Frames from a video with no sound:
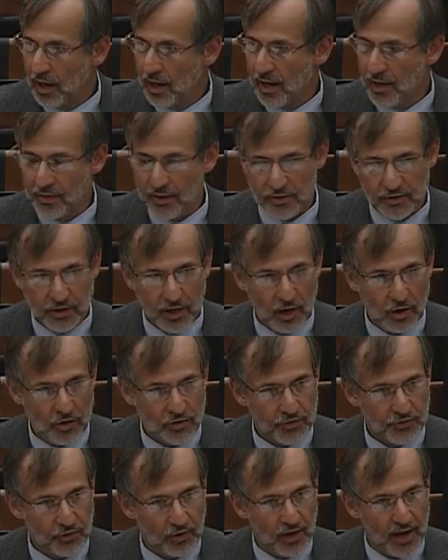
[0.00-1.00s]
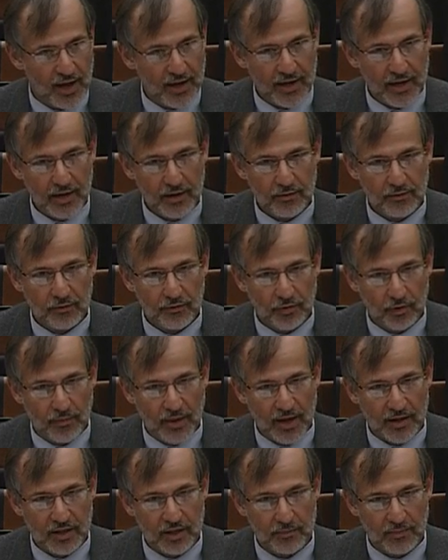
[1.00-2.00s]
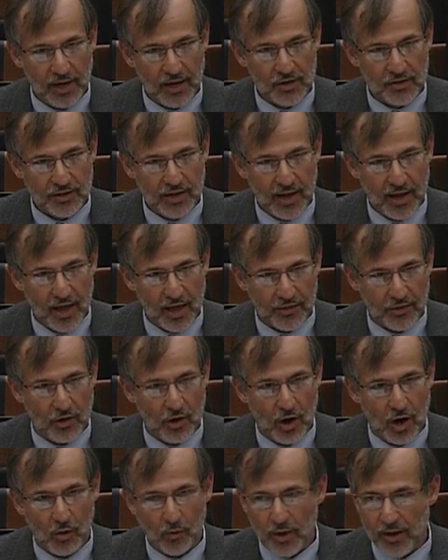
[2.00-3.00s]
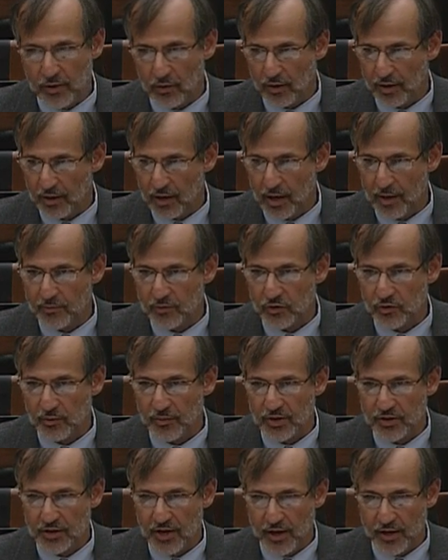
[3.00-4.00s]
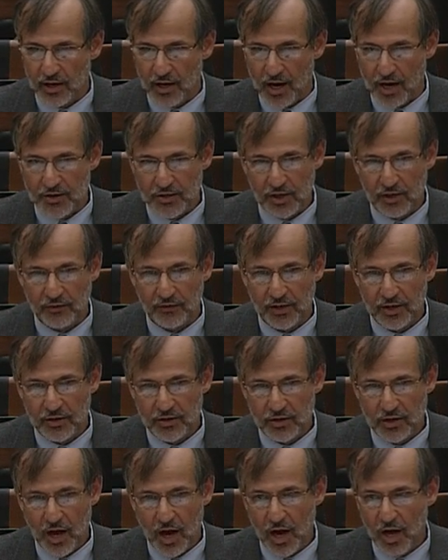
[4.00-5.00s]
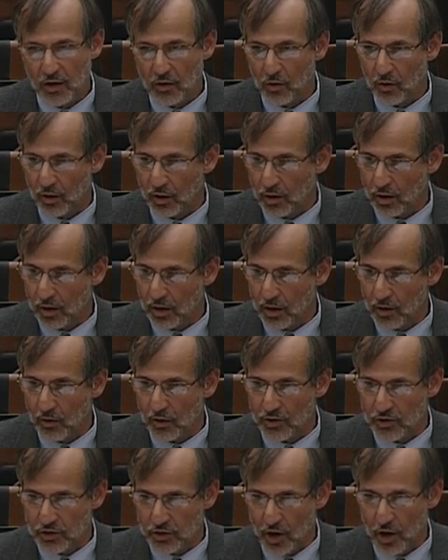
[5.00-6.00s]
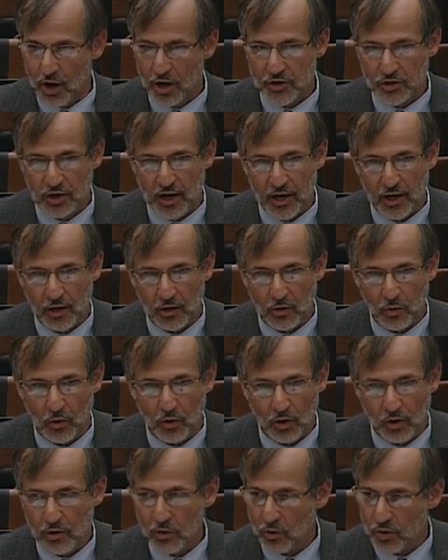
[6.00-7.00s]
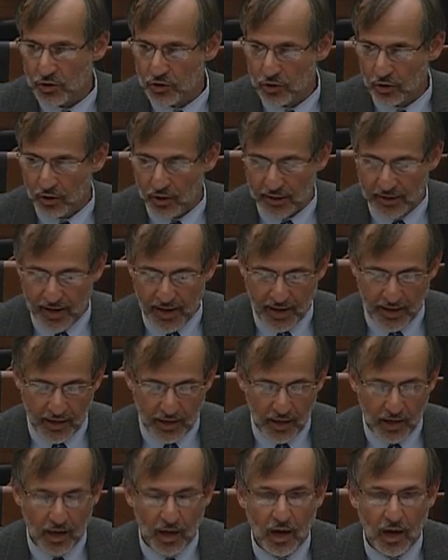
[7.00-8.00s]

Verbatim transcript: and this goes for any fermented-based ethanol, whether it comes from a cellulosic feedstock or or starch like corn or sugarcane.